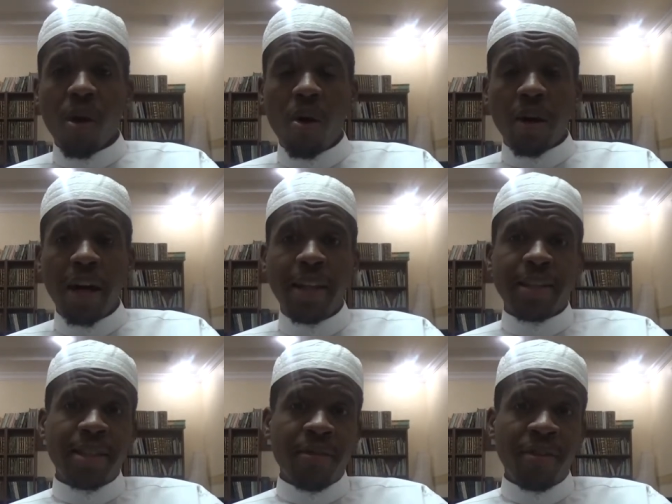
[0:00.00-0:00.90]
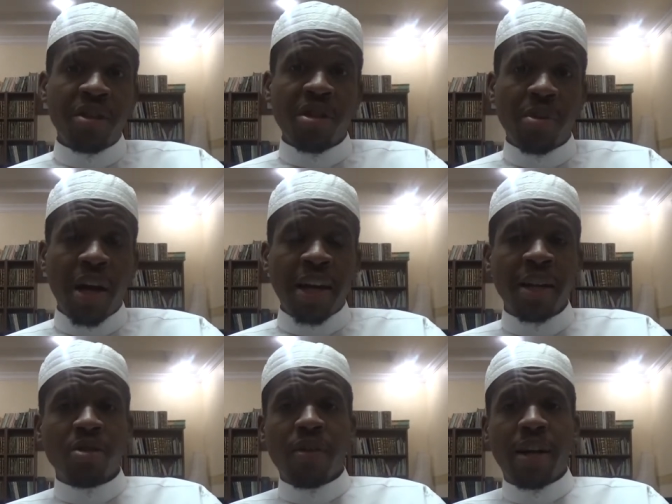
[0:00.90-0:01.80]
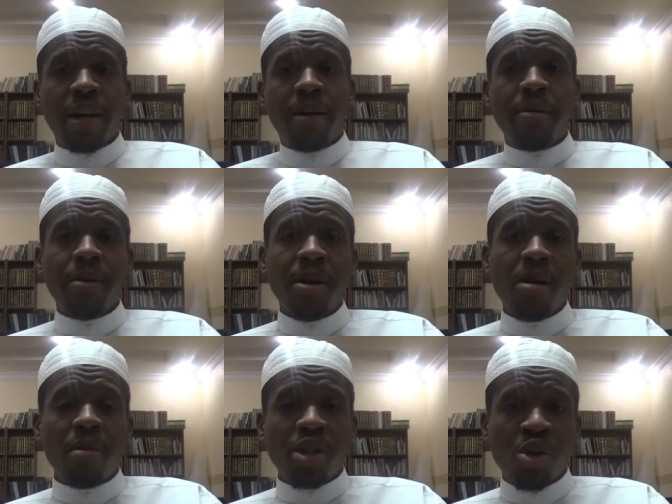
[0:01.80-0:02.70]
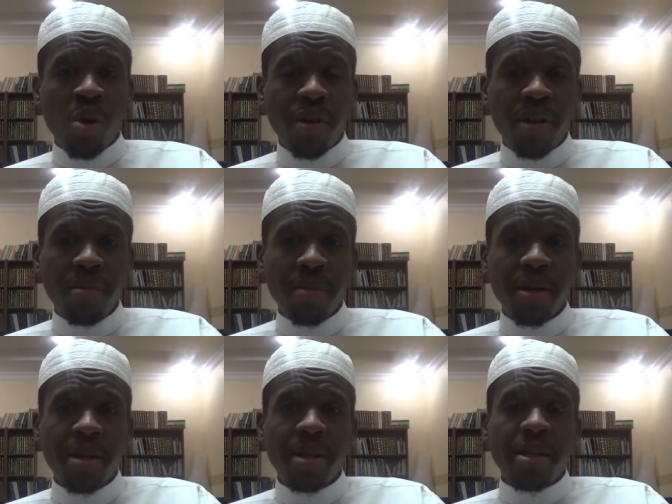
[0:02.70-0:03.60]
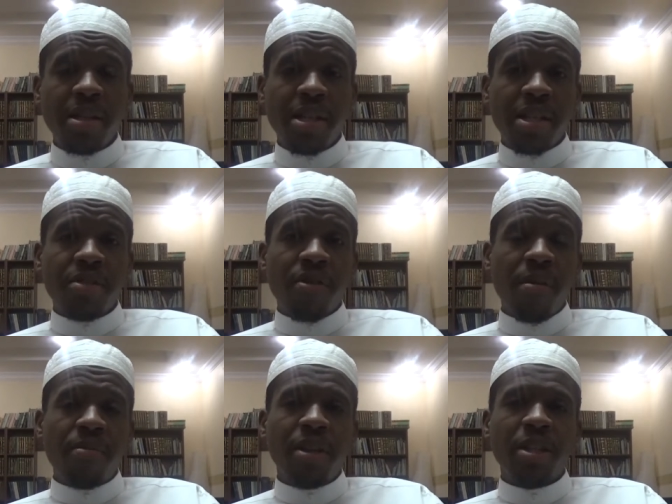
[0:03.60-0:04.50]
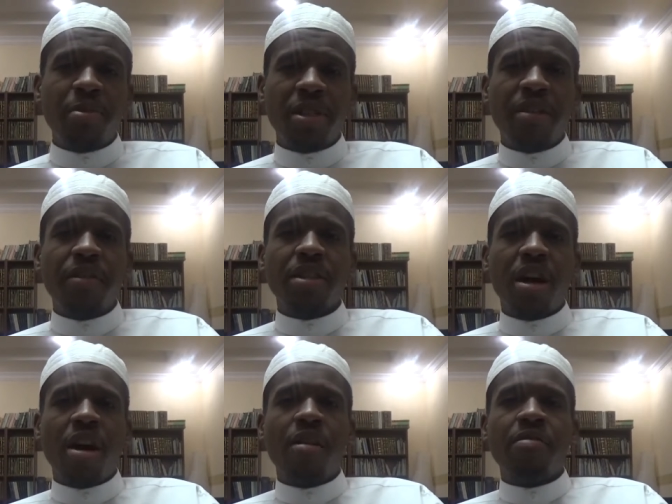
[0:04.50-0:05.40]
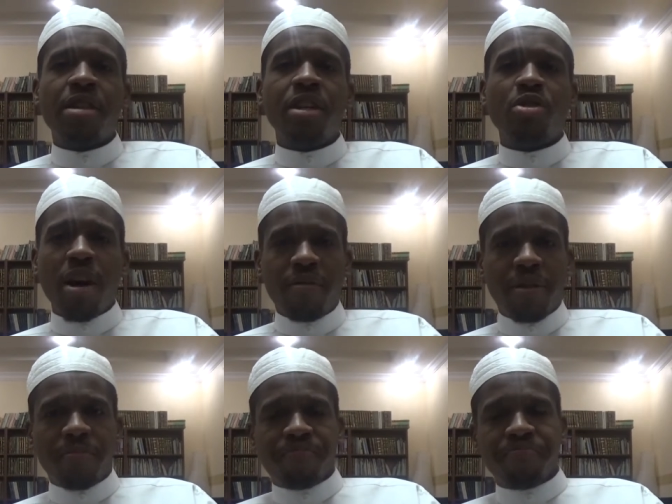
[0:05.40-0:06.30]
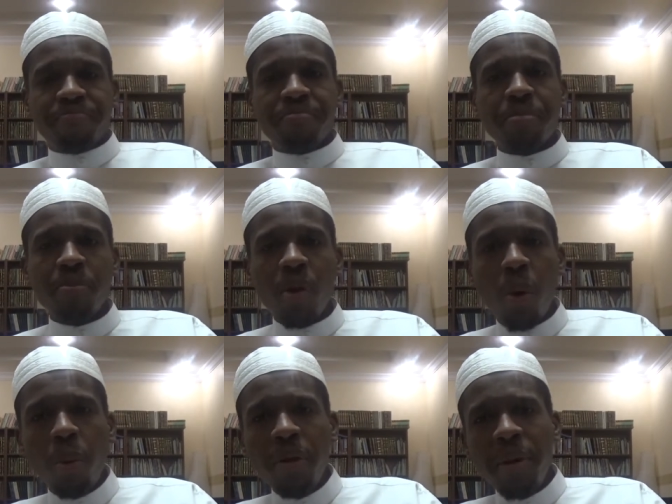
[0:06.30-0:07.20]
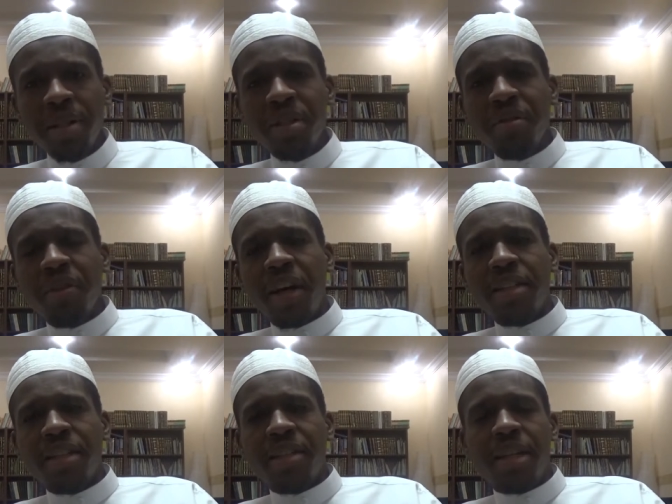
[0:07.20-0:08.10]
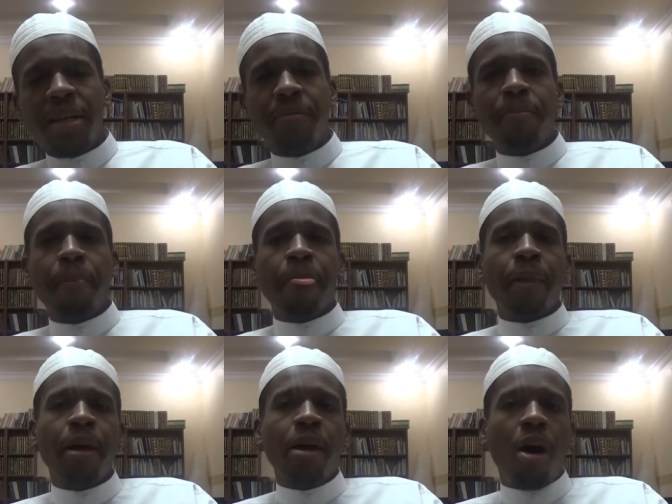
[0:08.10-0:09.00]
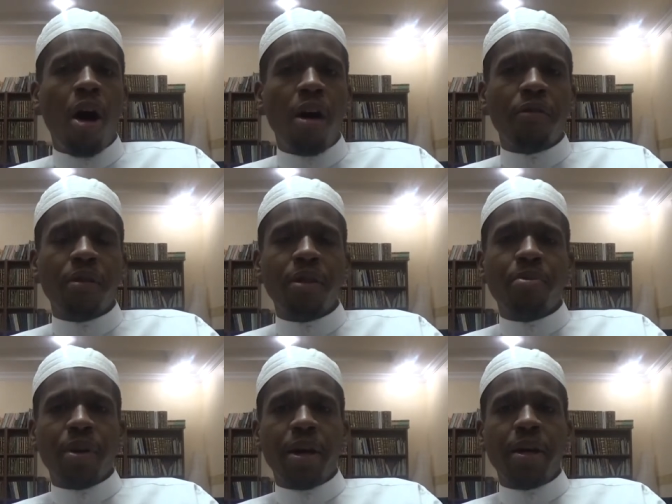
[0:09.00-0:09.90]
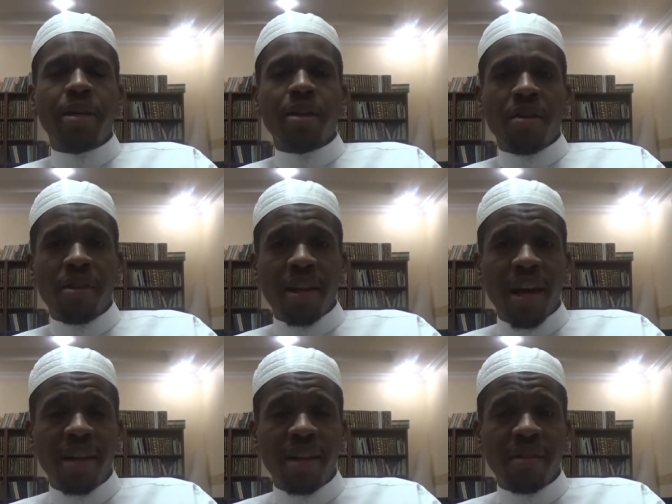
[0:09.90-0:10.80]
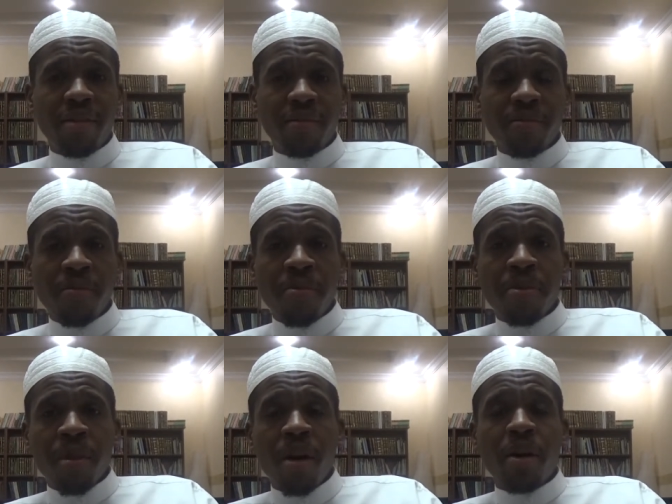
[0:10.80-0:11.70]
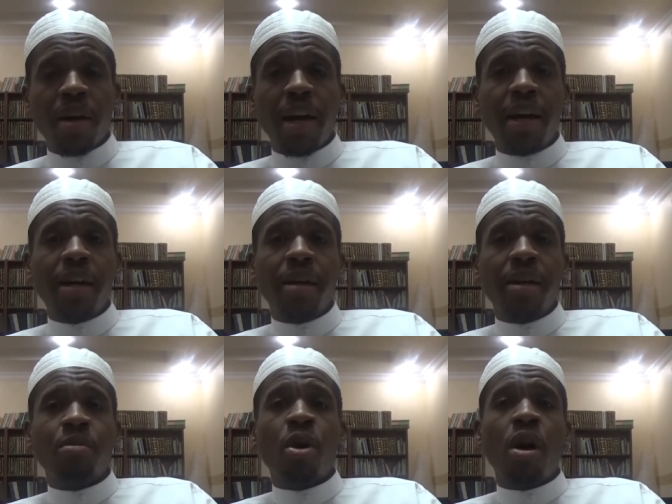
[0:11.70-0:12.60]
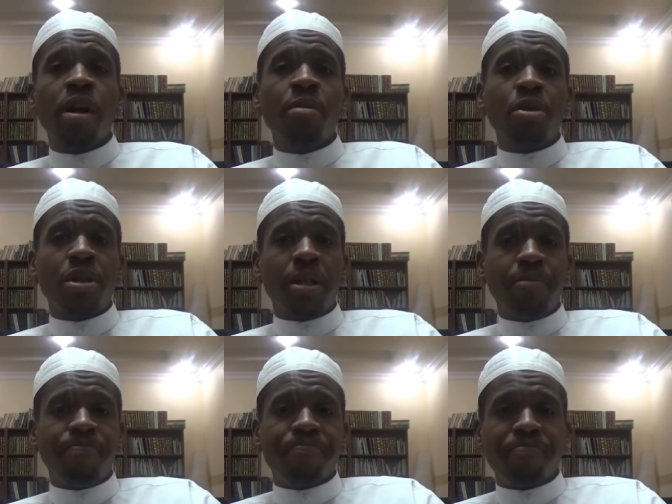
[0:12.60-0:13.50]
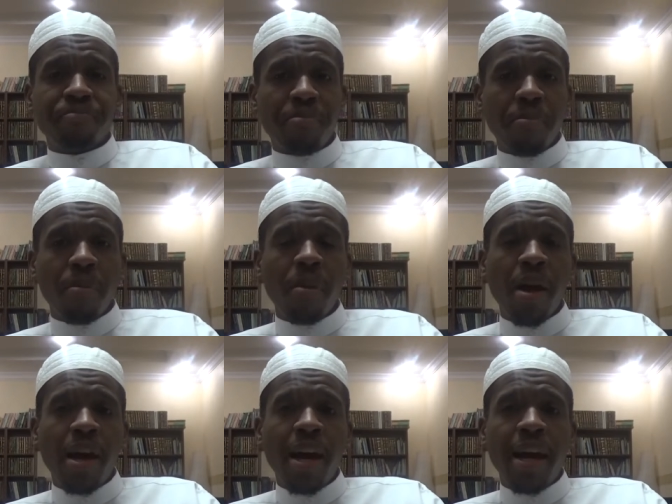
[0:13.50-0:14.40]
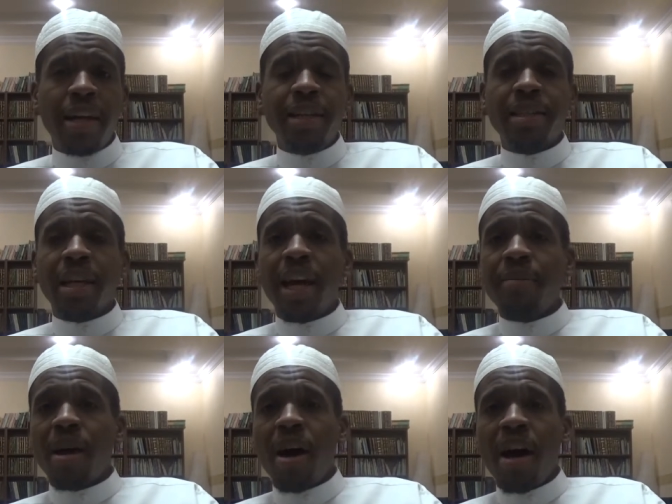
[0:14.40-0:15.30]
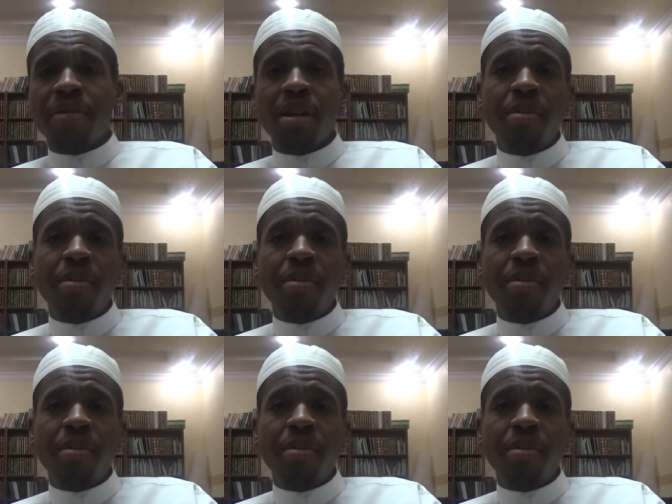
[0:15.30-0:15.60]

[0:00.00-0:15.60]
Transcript: Okay, that's a definition that we're not getting to right now. But shortening them is from the specifics of the traveler. When the Messenger of Allah offered the prayer in the authentic hadith, okay, in Bukhari Muslim, and he salamed out after he